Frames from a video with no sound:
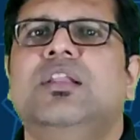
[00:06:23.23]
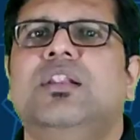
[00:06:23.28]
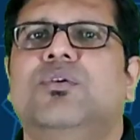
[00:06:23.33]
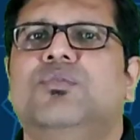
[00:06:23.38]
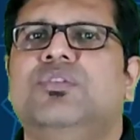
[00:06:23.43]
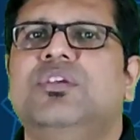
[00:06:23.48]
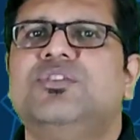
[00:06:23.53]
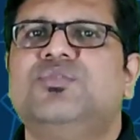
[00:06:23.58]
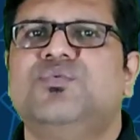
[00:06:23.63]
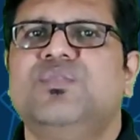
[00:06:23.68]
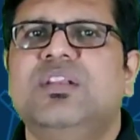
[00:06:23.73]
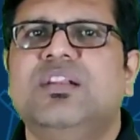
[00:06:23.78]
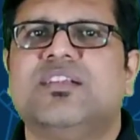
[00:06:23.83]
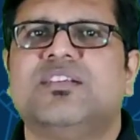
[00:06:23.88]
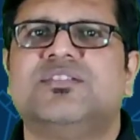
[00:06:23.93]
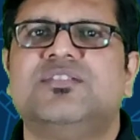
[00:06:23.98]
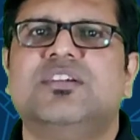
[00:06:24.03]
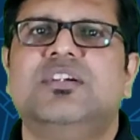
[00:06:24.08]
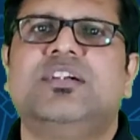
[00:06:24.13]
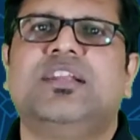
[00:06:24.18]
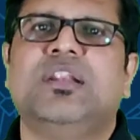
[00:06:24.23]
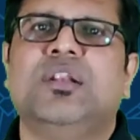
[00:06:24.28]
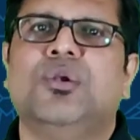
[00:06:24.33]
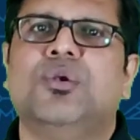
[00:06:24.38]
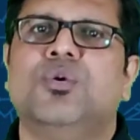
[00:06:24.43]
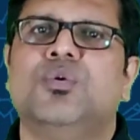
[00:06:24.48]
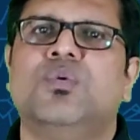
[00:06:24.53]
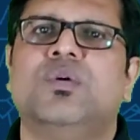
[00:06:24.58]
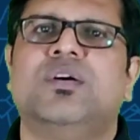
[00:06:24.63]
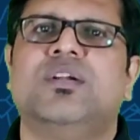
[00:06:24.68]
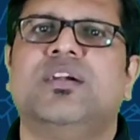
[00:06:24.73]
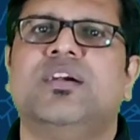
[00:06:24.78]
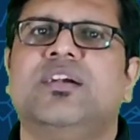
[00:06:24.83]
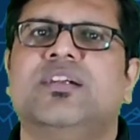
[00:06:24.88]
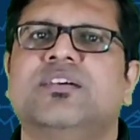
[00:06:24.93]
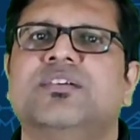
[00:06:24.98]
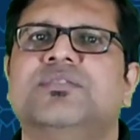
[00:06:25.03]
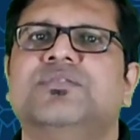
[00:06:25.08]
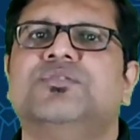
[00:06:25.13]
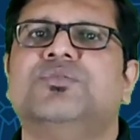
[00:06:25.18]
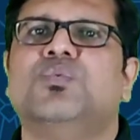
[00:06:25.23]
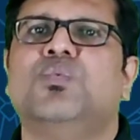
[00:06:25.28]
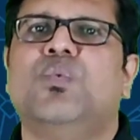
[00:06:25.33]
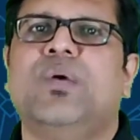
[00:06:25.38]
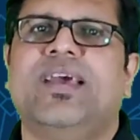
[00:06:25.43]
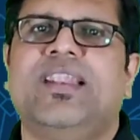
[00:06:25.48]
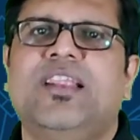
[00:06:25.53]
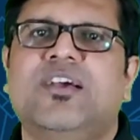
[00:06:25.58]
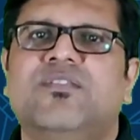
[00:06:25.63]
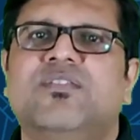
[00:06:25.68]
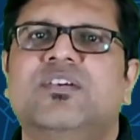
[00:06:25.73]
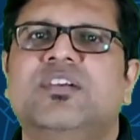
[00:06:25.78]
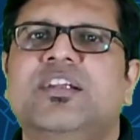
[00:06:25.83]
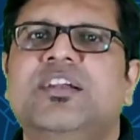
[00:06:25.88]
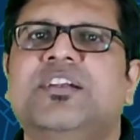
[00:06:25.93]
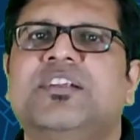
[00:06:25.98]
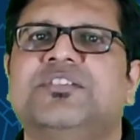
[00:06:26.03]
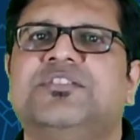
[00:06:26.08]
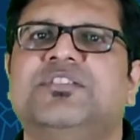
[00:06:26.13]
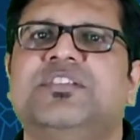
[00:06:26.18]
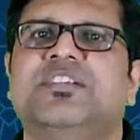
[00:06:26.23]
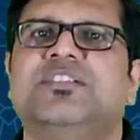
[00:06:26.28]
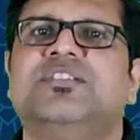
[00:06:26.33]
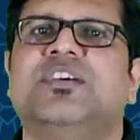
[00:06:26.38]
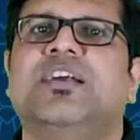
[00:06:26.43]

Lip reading: Now, this will result in lower returns whenever interest rates